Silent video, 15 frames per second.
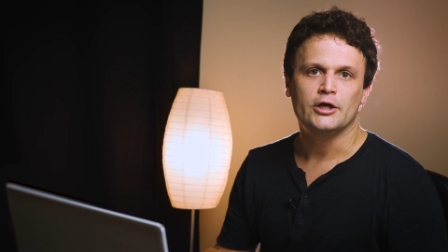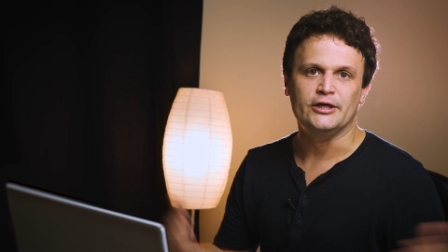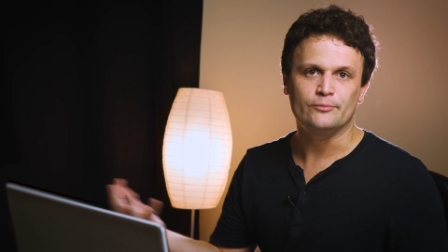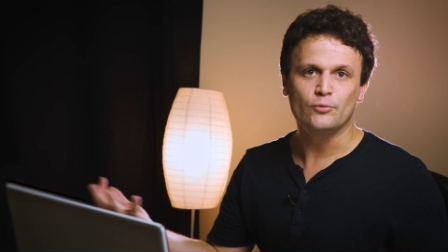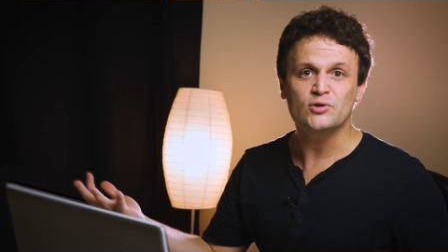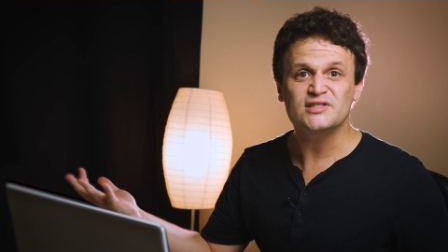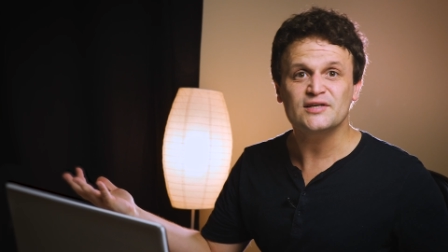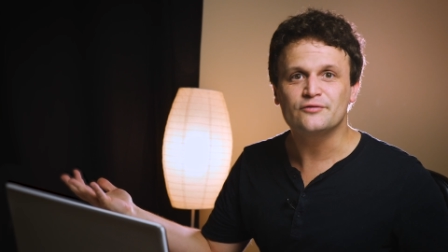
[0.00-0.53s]

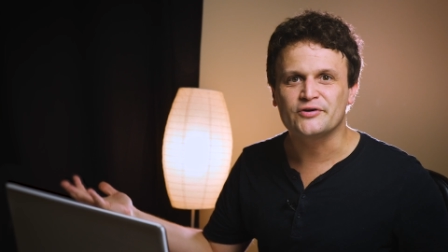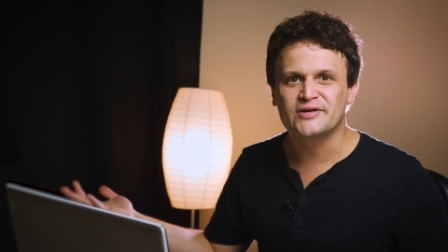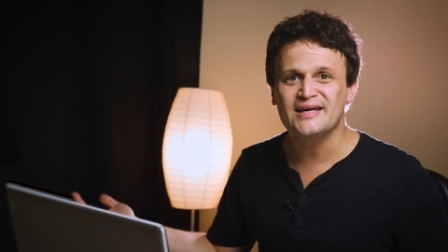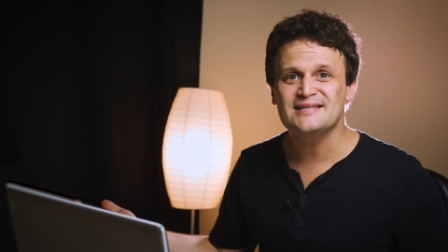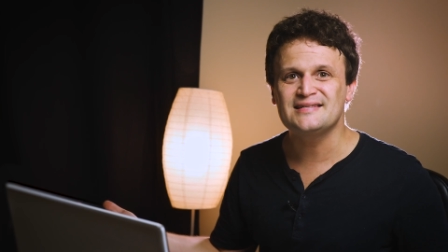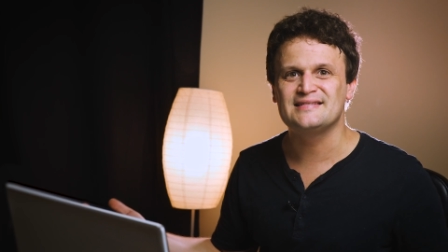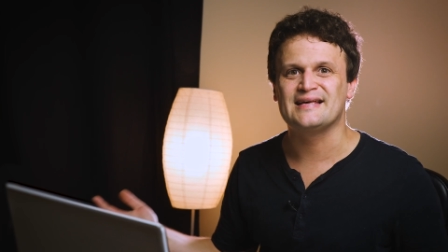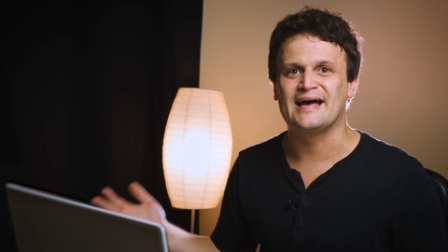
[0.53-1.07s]
In most of the
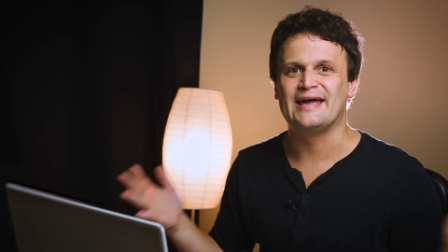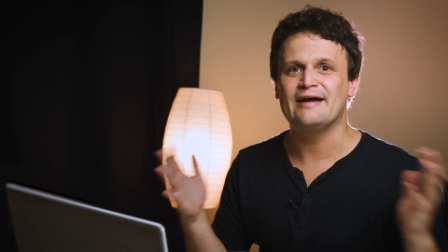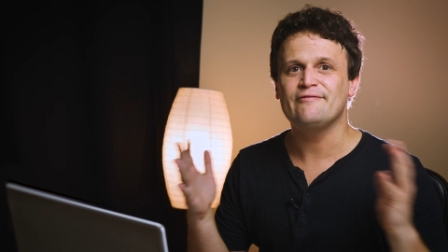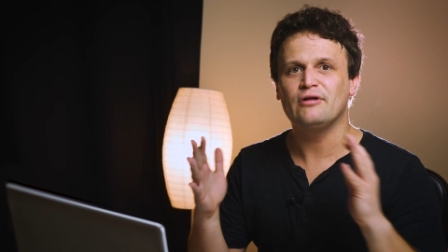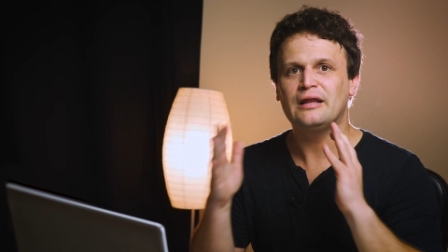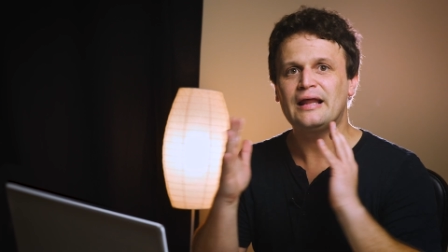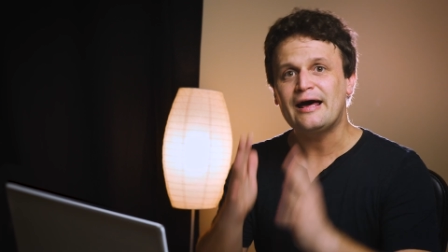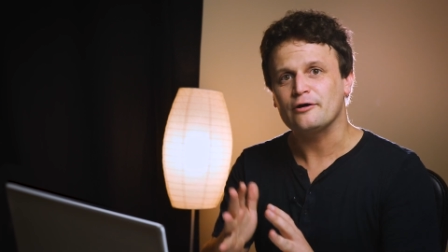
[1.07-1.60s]
cases I
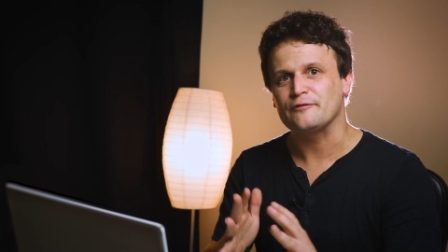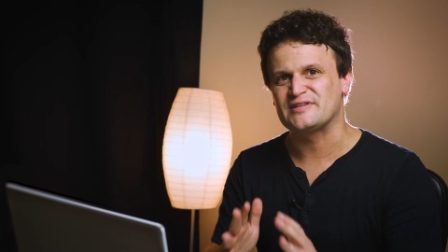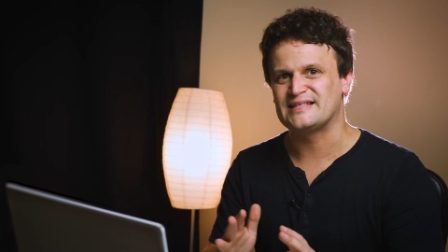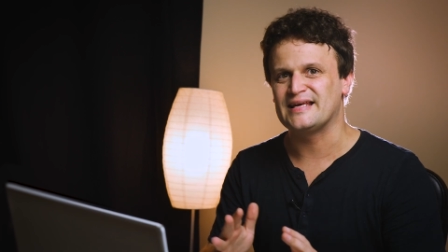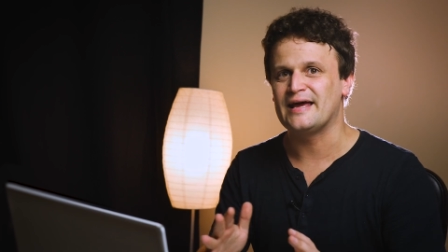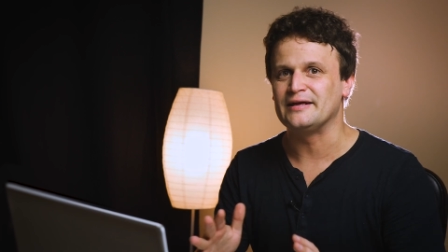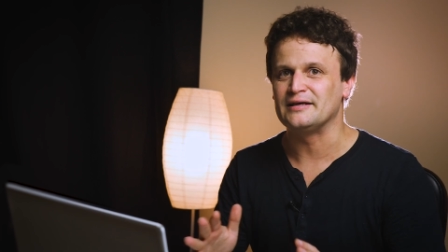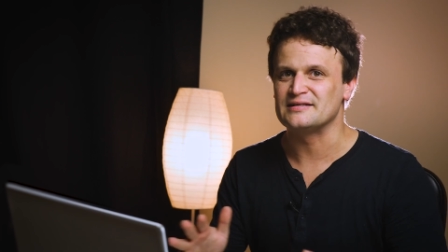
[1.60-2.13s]
have a lot of
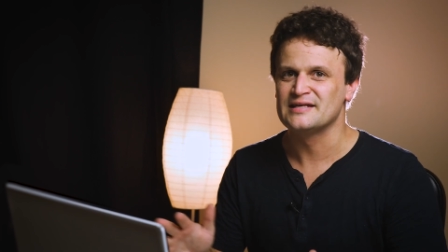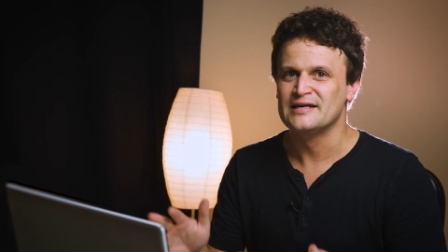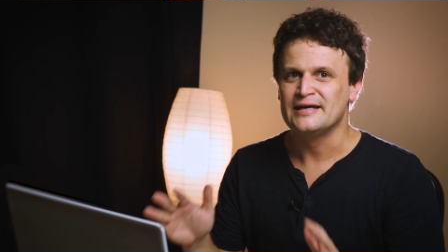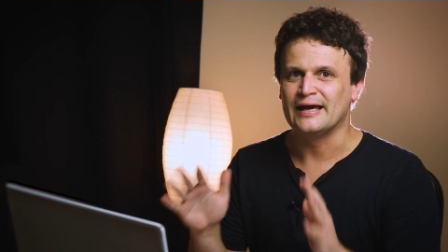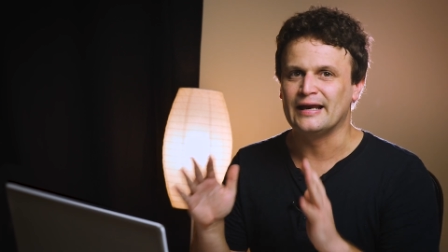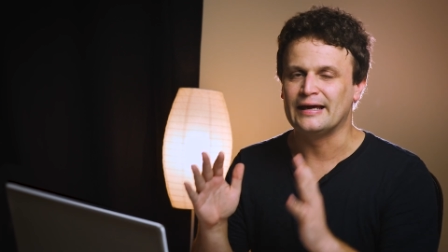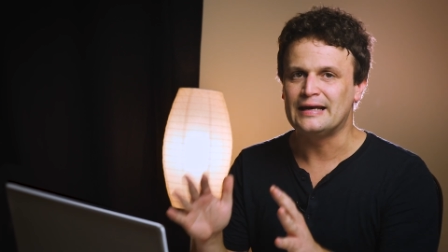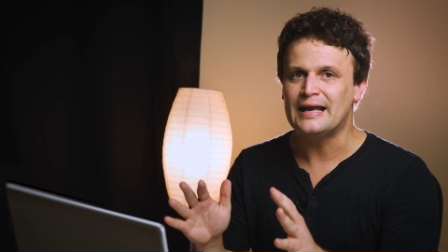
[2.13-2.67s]
settings
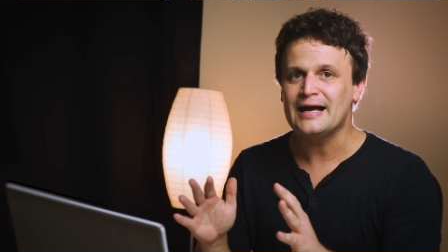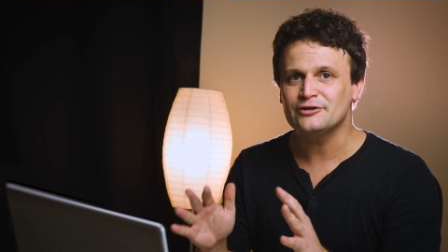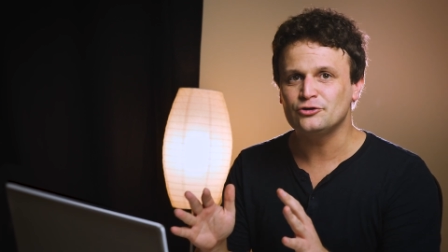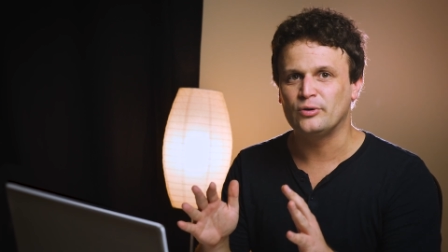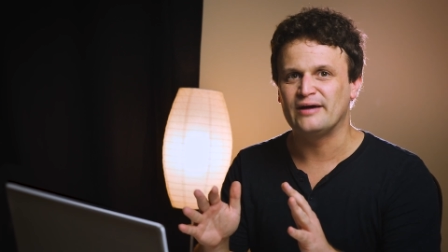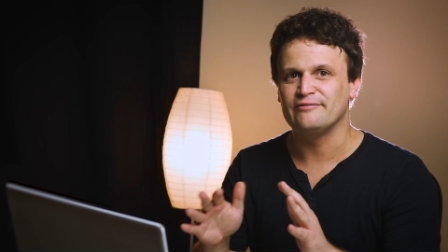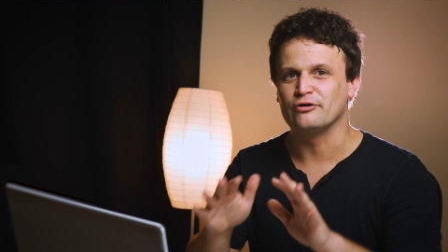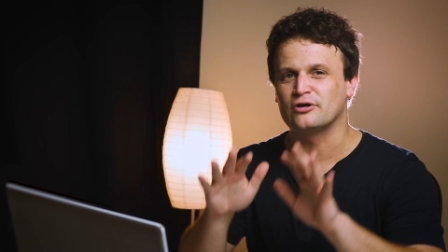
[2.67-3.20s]
and I
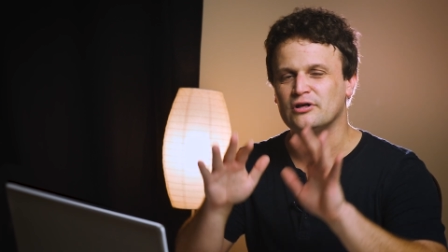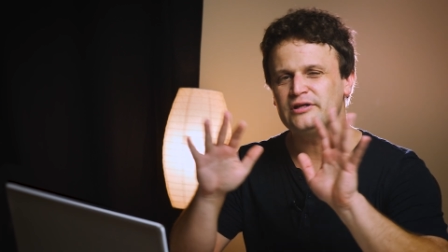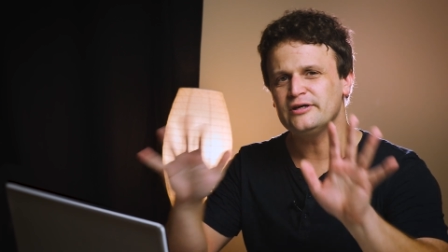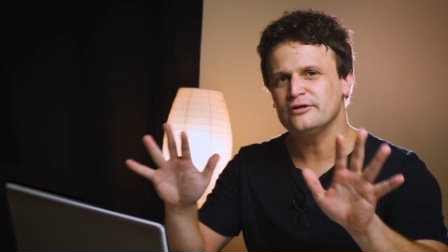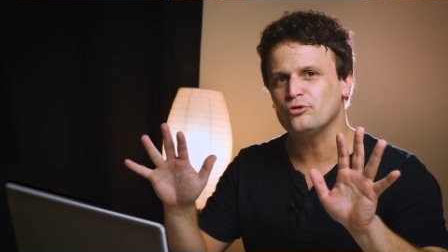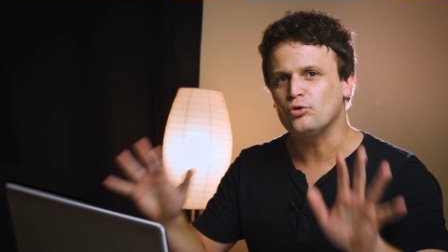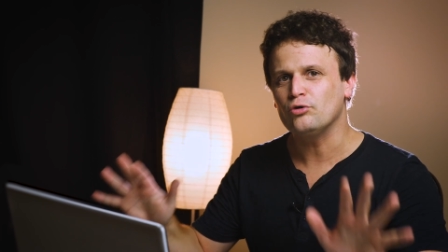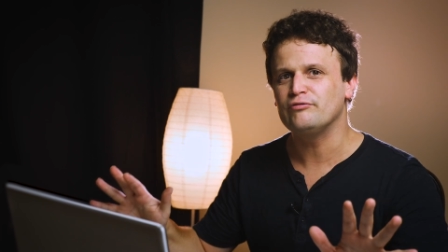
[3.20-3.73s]
like to have a
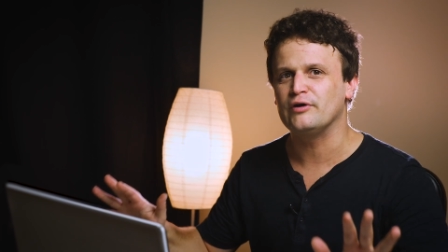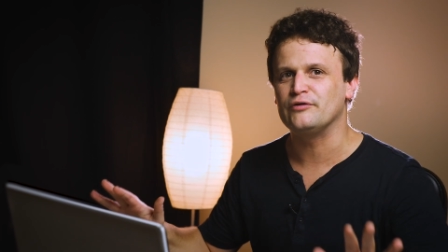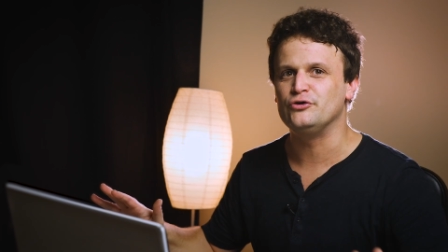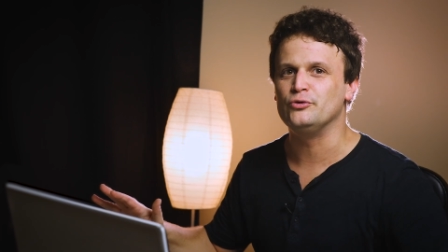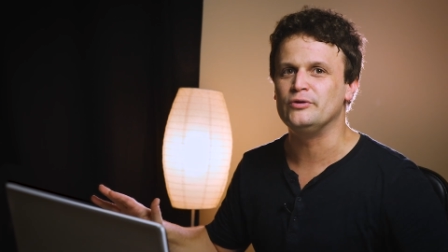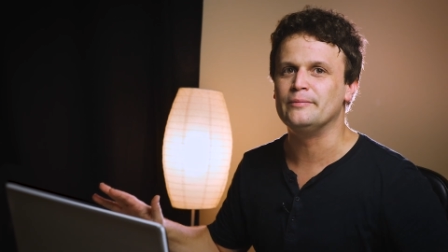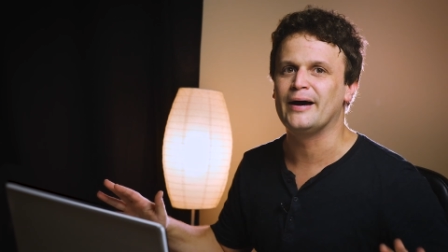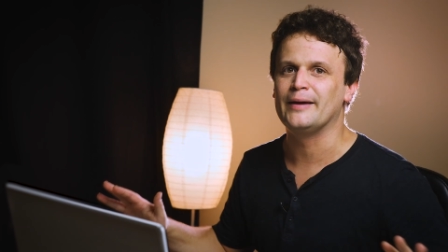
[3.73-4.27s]
clear
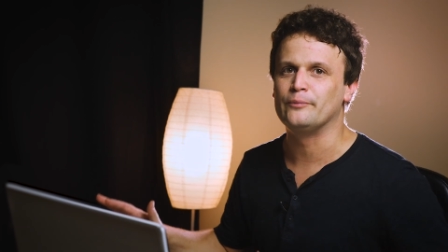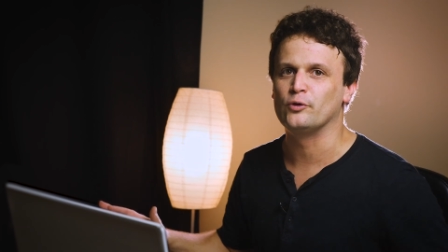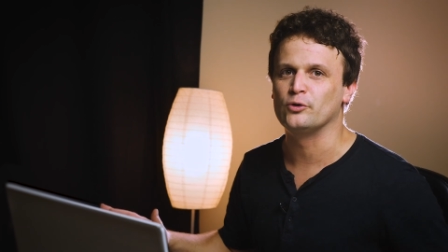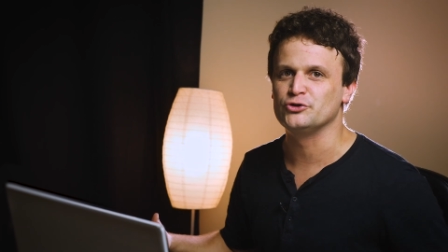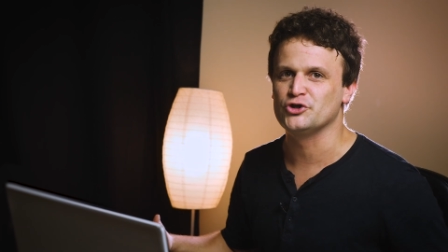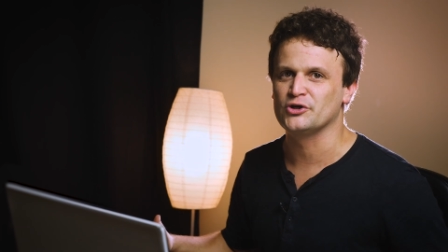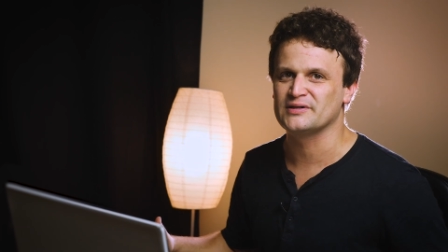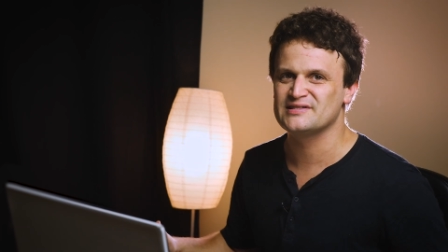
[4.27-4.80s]
overview in my
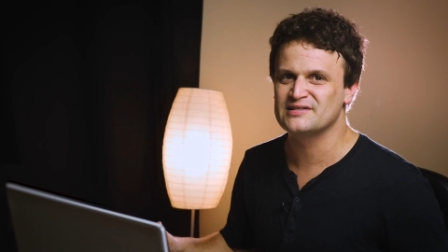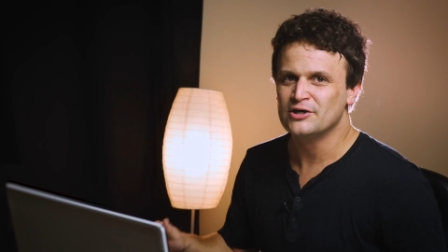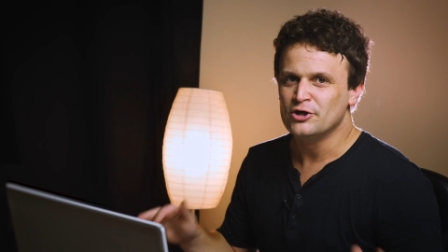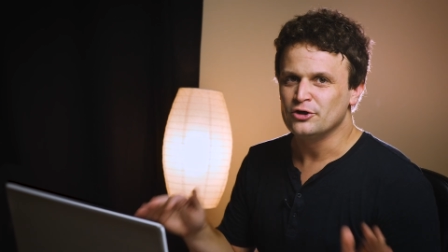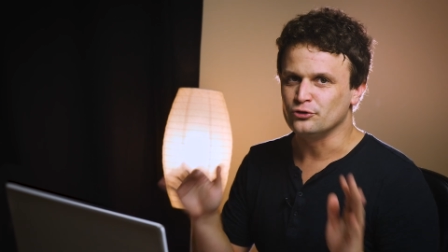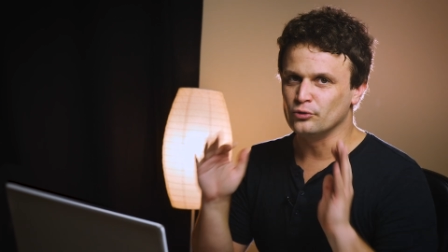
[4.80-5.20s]
projects.